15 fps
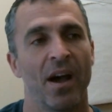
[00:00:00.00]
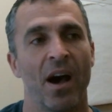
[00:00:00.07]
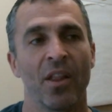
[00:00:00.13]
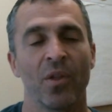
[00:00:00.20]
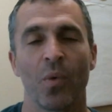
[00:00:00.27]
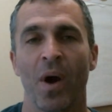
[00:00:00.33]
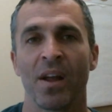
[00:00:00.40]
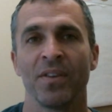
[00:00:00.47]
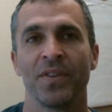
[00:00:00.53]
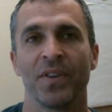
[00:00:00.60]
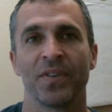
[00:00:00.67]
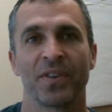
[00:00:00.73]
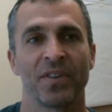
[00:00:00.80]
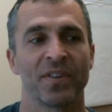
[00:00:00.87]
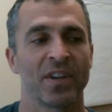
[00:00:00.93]
Otherwise,
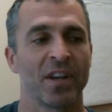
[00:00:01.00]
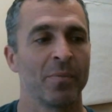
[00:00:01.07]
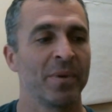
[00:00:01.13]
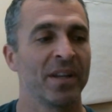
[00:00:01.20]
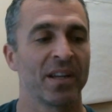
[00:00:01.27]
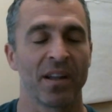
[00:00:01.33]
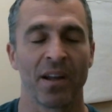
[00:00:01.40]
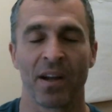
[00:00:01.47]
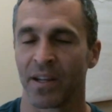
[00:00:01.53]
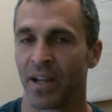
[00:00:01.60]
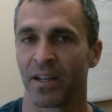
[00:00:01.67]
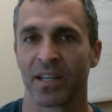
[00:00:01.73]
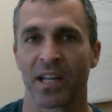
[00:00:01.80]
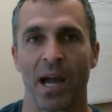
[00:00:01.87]
it's just going to be, again,